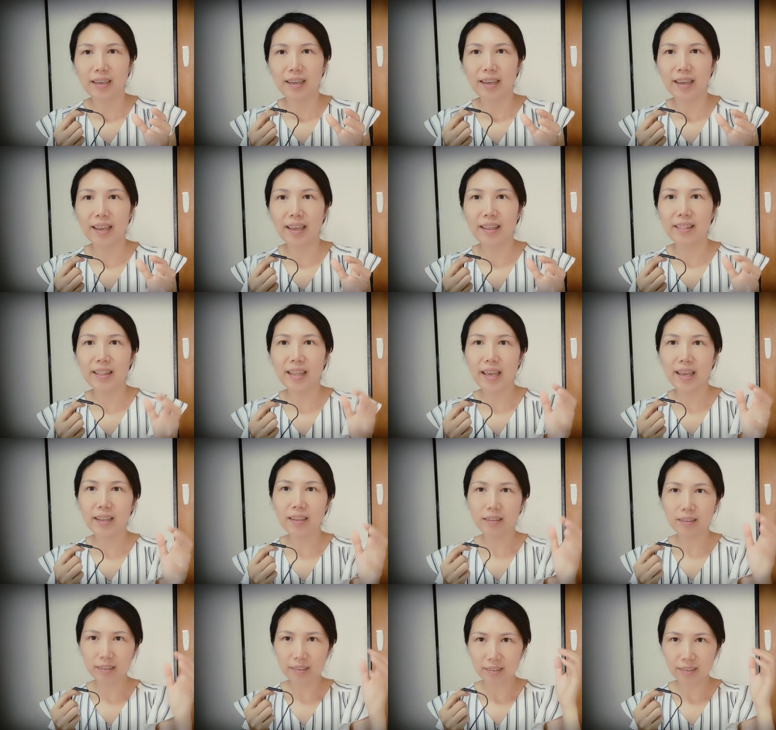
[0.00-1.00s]
and
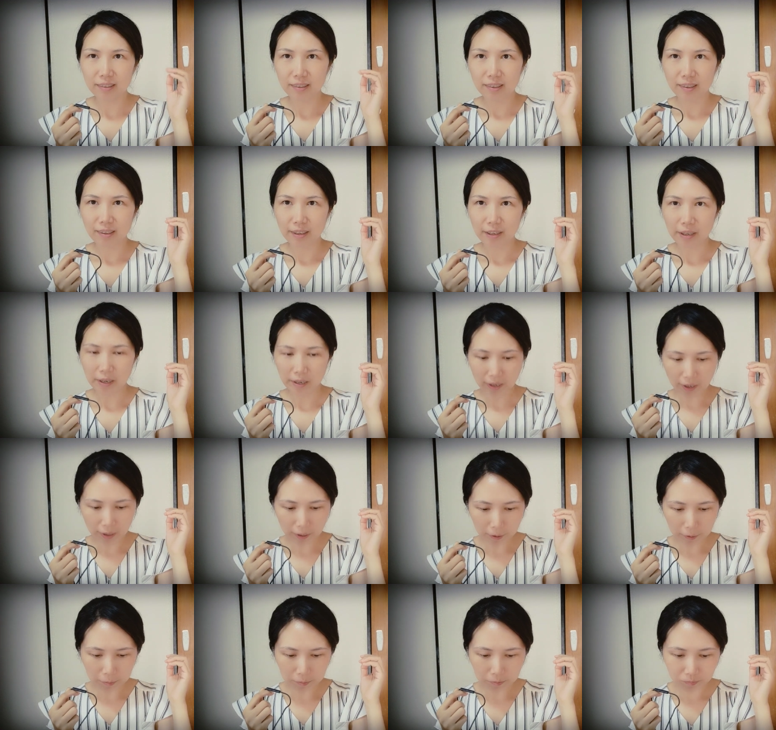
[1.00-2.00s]
then
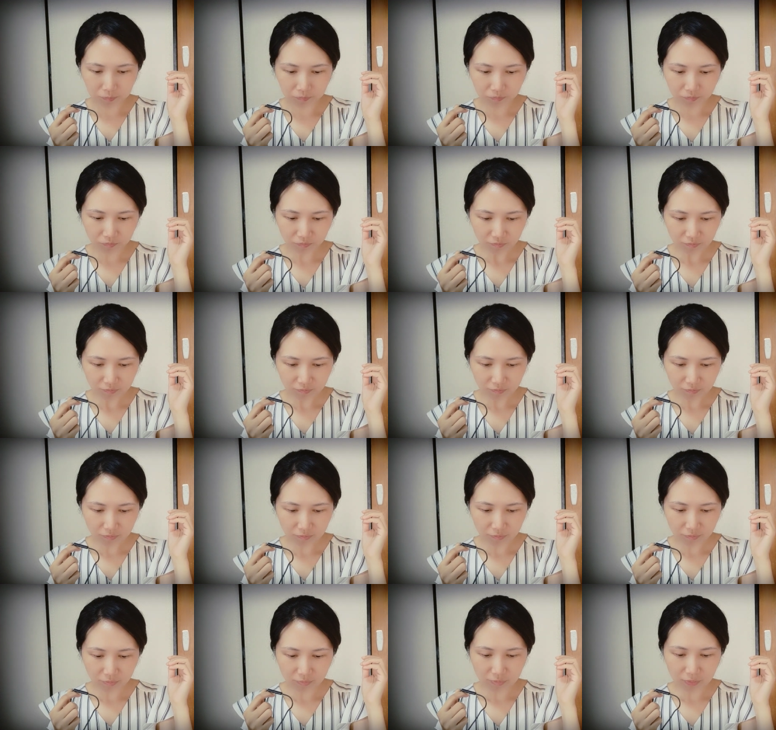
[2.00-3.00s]
um,
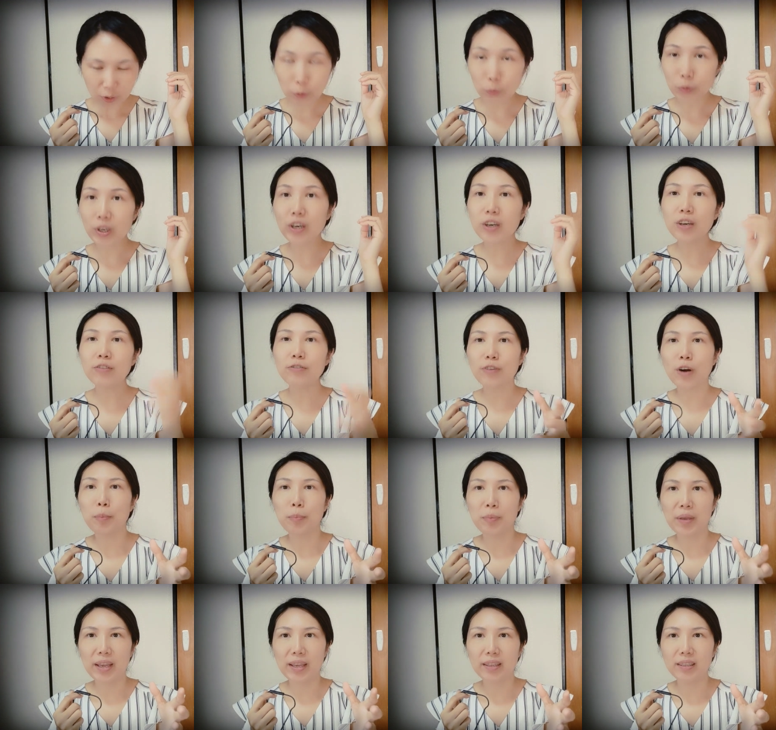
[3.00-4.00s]
you learn from
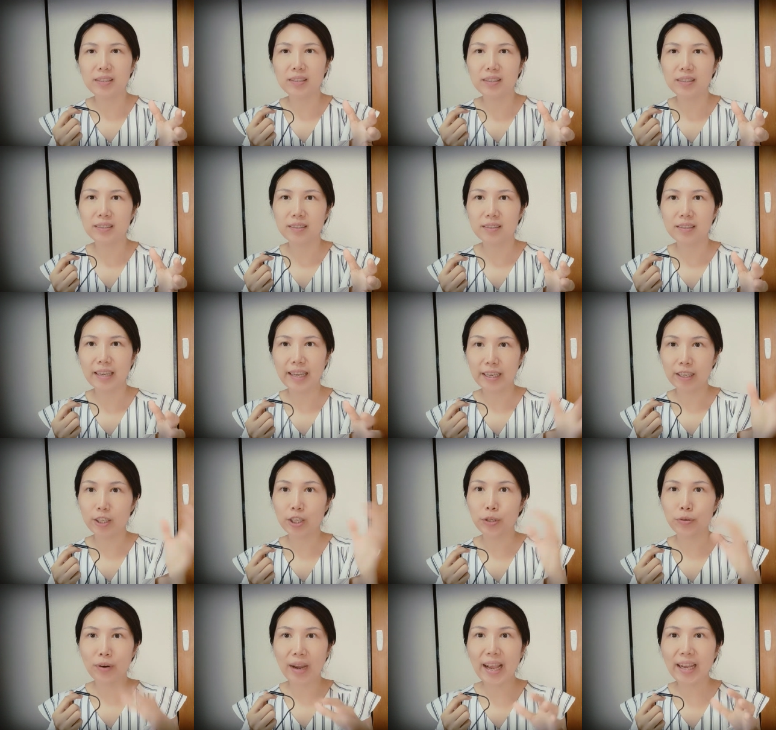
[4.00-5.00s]
it and
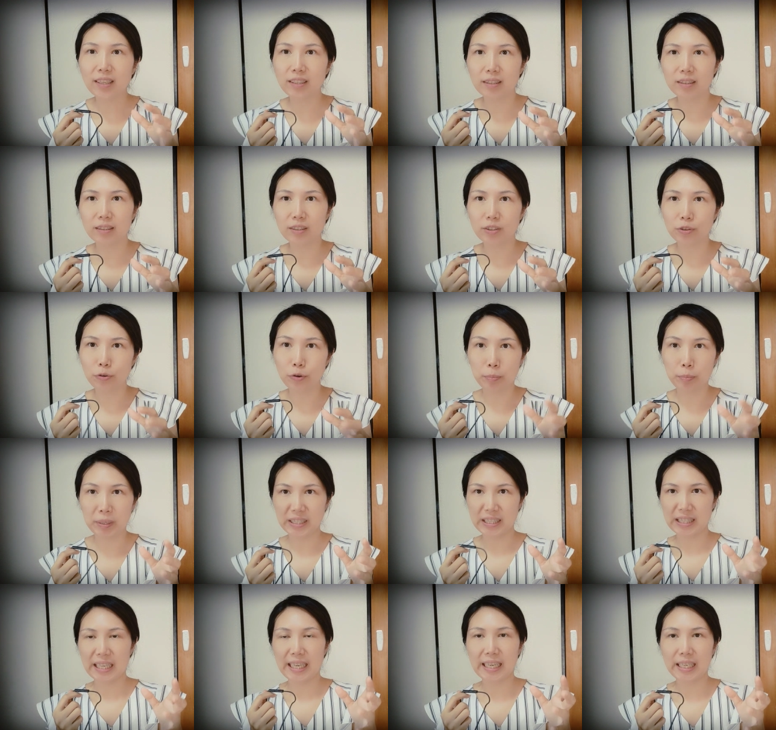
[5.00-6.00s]
correct your
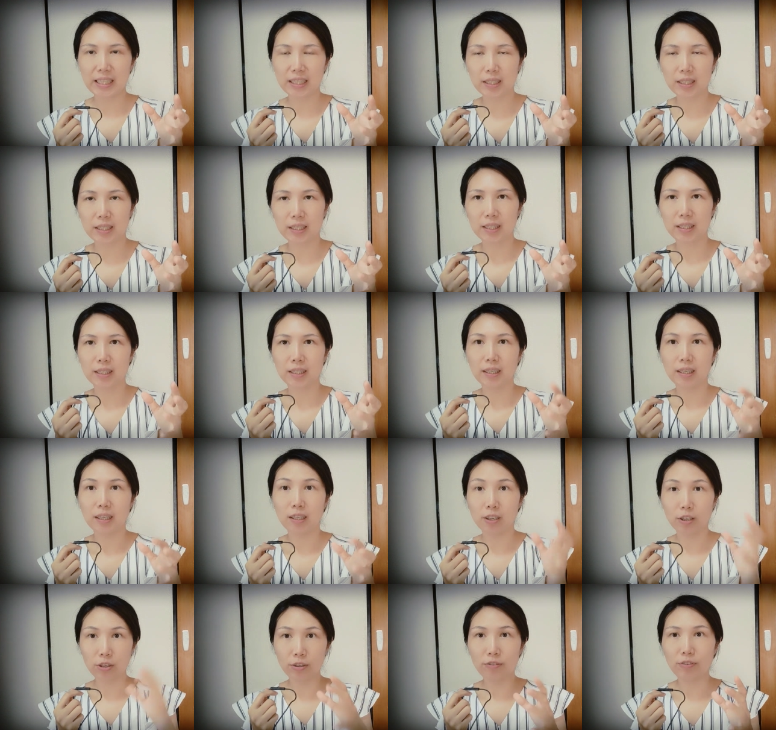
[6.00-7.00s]
mistakes
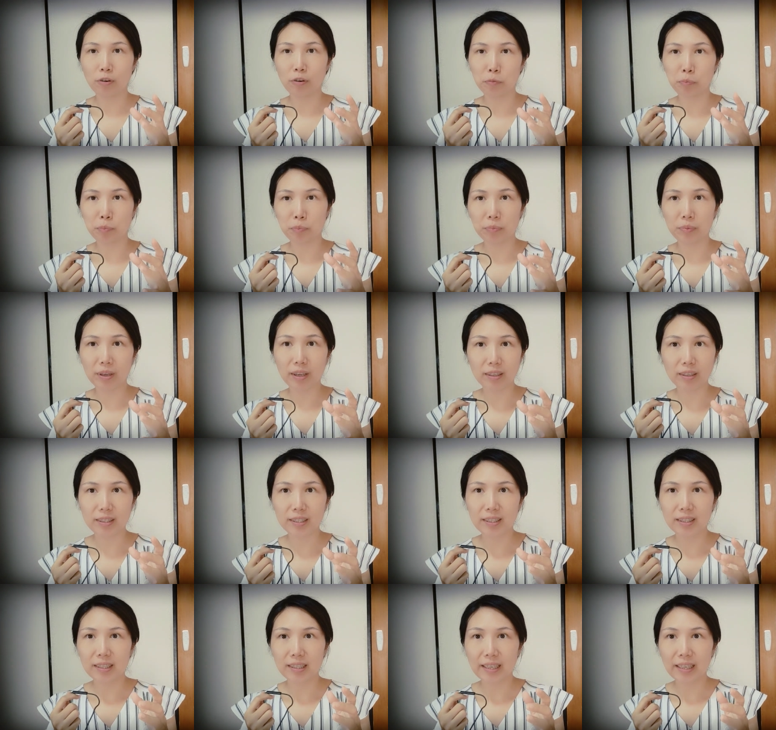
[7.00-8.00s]
and learn from it
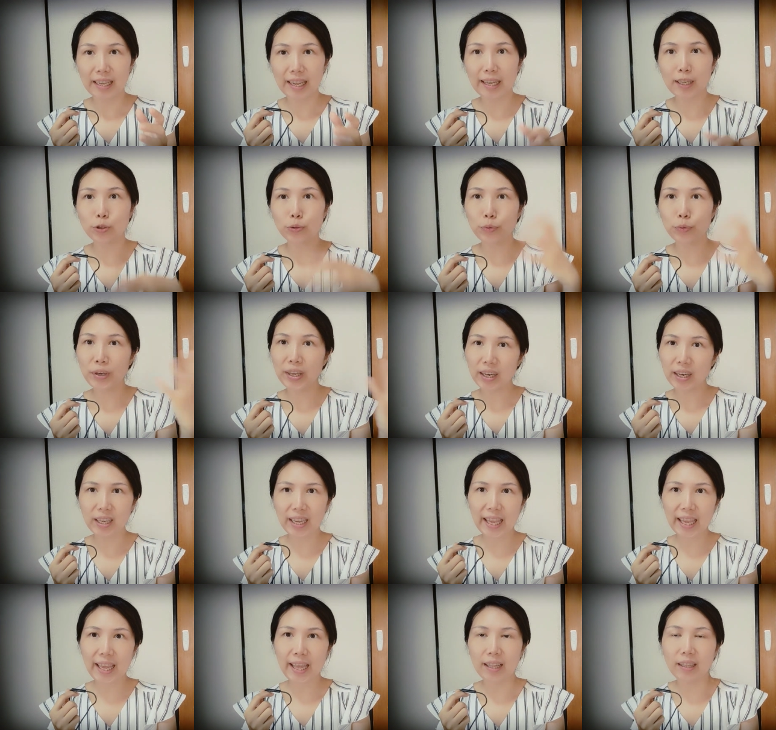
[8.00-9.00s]
and do it
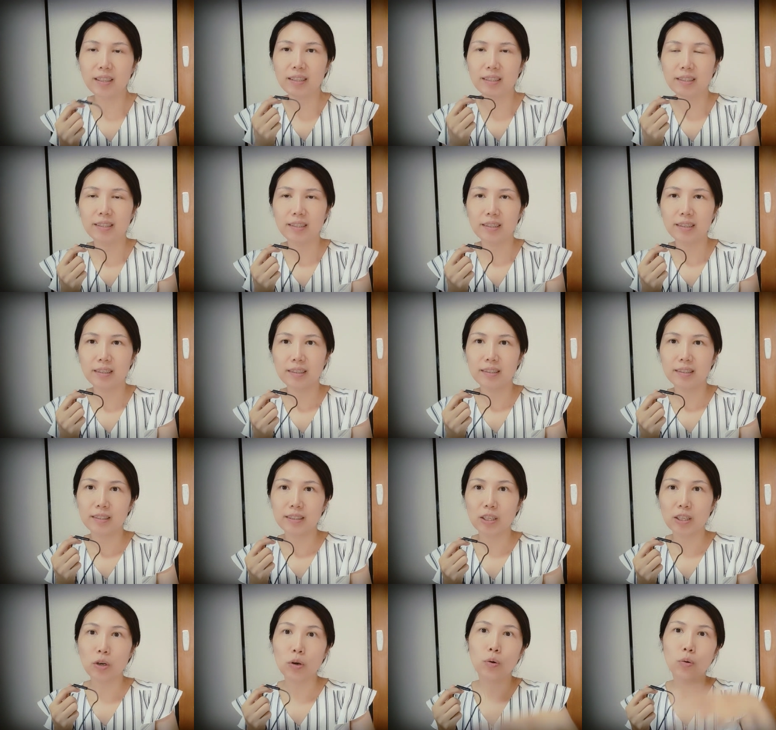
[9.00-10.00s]
again.
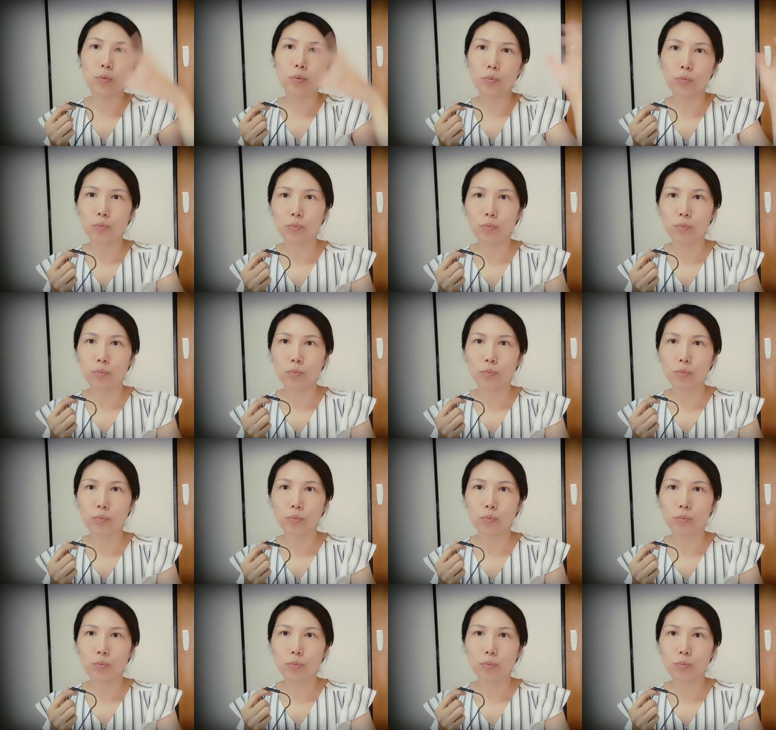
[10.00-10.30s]
So